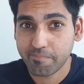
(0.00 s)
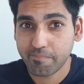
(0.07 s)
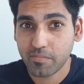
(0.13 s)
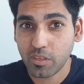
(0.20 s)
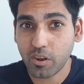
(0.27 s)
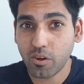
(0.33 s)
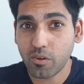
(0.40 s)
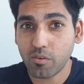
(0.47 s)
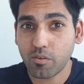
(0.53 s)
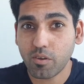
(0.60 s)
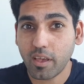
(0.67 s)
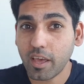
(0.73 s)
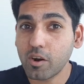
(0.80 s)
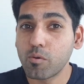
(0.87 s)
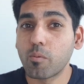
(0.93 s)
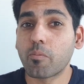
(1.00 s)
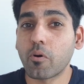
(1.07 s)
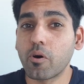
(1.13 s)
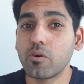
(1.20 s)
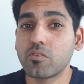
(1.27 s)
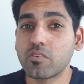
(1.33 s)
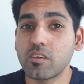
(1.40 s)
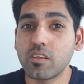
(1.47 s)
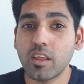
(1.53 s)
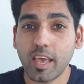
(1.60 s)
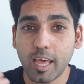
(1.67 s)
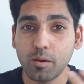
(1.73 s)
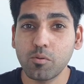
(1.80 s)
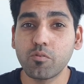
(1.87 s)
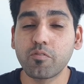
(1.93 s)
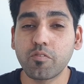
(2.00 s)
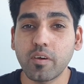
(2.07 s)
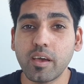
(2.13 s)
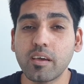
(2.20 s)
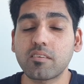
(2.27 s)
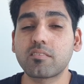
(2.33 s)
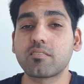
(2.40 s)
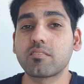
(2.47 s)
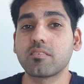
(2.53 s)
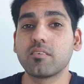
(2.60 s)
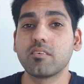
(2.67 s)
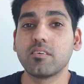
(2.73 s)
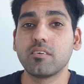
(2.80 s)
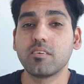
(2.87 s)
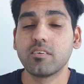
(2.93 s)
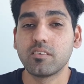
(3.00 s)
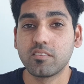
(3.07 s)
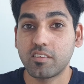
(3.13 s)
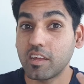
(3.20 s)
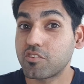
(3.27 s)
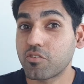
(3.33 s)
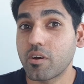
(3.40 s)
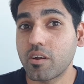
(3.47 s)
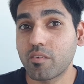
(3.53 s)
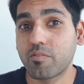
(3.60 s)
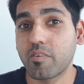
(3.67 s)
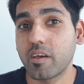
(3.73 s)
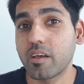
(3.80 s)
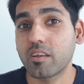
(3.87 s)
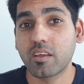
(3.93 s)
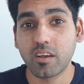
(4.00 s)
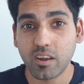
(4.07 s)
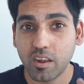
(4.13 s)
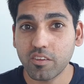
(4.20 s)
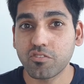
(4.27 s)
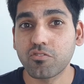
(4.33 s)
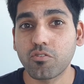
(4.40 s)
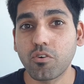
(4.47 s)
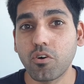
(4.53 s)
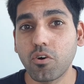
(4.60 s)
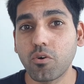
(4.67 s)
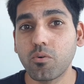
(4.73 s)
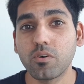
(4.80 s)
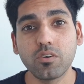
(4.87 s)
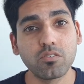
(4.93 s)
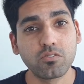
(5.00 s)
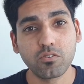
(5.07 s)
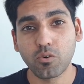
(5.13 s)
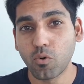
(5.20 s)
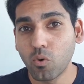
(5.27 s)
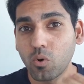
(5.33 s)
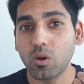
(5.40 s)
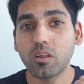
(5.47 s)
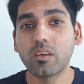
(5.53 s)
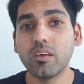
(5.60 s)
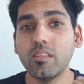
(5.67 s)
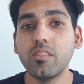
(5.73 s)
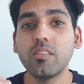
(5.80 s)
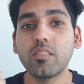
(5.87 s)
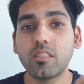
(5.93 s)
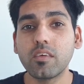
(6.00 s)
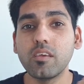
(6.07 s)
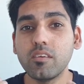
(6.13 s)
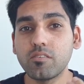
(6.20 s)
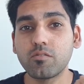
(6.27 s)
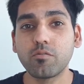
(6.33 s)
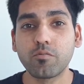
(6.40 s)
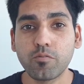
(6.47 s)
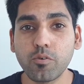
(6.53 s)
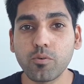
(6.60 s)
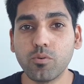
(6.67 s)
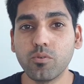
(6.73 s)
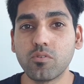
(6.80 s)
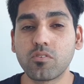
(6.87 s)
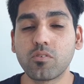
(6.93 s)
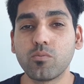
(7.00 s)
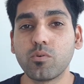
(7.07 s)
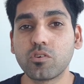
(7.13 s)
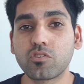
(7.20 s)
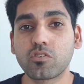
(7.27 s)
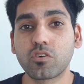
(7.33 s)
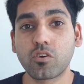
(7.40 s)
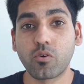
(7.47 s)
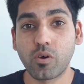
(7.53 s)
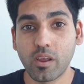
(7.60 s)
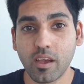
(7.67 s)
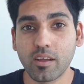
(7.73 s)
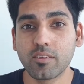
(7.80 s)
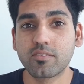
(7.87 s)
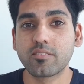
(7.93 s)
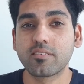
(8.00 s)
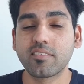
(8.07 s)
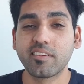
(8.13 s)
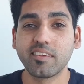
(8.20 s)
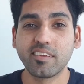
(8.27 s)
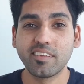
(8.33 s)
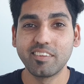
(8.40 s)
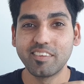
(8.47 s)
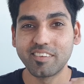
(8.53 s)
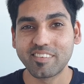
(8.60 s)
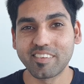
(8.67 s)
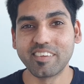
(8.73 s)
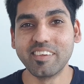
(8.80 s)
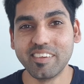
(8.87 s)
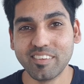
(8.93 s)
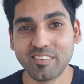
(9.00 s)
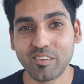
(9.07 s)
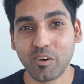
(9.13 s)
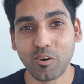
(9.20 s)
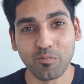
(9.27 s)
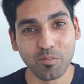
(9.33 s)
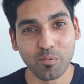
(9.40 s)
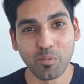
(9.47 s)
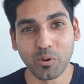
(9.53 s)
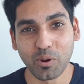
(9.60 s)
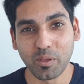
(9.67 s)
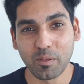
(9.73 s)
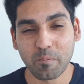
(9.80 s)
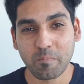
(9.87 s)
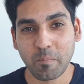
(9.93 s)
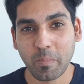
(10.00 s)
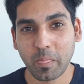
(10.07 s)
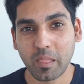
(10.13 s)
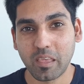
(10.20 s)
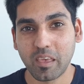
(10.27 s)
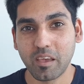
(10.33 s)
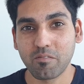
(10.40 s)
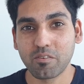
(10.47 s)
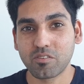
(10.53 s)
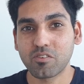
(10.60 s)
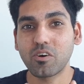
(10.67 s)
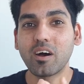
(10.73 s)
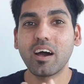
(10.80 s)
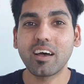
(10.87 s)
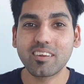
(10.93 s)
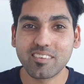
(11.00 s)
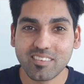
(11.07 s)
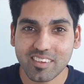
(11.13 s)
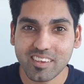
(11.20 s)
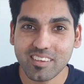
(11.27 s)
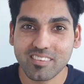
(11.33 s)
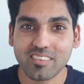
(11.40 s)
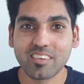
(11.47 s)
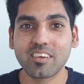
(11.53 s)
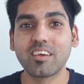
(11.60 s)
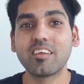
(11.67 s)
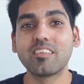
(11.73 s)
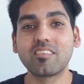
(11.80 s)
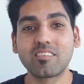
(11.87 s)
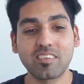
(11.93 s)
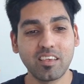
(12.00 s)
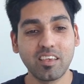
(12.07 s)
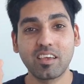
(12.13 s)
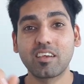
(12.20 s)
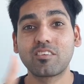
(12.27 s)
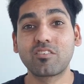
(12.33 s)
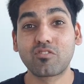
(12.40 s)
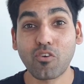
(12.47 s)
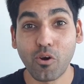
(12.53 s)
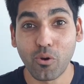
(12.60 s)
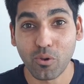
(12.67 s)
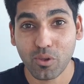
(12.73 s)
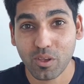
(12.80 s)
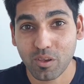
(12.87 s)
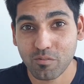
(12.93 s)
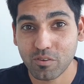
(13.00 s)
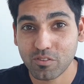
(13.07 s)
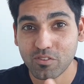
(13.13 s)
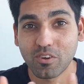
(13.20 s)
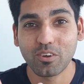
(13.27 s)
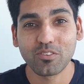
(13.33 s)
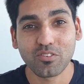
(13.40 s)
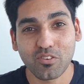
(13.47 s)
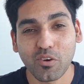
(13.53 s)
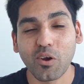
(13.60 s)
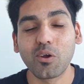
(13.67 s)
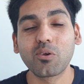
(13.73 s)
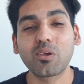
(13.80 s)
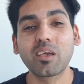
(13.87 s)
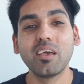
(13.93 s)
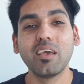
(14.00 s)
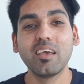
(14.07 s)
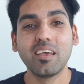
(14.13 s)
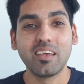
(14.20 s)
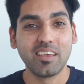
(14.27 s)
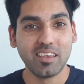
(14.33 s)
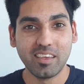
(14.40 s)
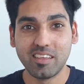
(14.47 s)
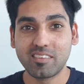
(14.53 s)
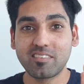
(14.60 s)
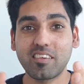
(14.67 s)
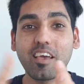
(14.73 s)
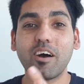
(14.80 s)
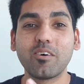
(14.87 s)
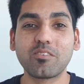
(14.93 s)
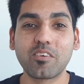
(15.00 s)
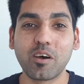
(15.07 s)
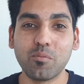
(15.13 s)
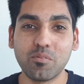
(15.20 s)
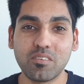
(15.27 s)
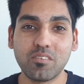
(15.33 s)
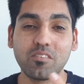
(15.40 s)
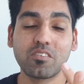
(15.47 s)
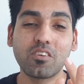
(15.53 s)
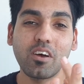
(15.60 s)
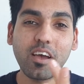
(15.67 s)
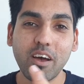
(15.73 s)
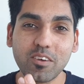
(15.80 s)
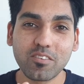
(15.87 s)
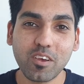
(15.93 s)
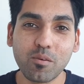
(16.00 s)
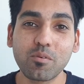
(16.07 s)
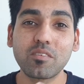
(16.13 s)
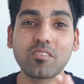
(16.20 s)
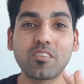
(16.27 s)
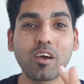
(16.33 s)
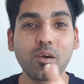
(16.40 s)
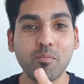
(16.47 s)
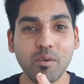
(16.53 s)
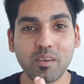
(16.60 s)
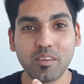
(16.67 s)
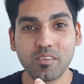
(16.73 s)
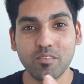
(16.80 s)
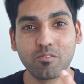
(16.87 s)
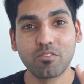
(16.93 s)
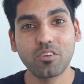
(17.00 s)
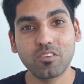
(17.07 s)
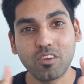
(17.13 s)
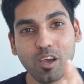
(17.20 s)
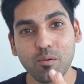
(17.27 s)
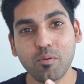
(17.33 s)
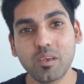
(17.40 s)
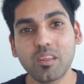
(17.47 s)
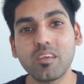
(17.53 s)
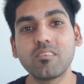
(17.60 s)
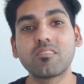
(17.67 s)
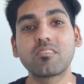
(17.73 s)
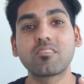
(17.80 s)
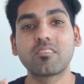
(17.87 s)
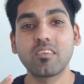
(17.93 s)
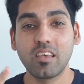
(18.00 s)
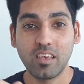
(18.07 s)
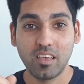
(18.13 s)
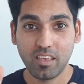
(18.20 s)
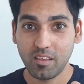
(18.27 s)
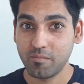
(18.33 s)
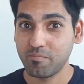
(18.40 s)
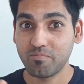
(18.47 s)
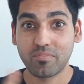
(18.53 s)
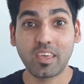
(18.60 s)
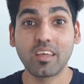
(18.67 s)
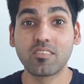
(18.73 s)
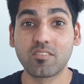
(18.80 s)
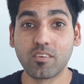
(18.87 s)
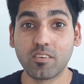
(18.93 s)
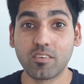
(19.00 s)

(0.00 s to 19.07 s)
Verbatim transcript: you know, animal protein, animal fats, saturated fat, cholesterol is all in these foods, which creates disease of the body. Okay, if it's not heart disease, it's stroke. If it's not stroke, it's Alzheimer's. If it's not Alzheimer's, it's diabetes. If it's not diabetes, it's cancer,